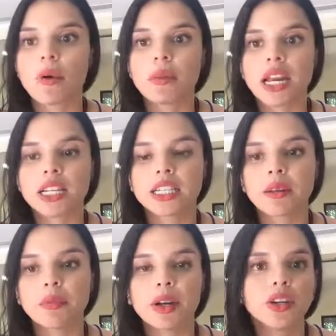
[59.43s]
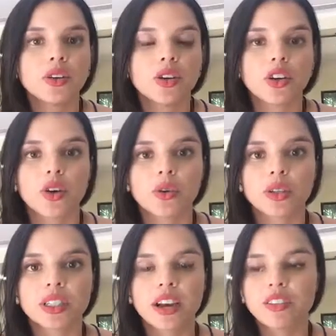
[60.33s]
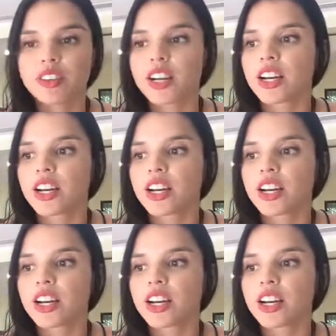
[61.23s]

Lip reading: amazing, but you always have,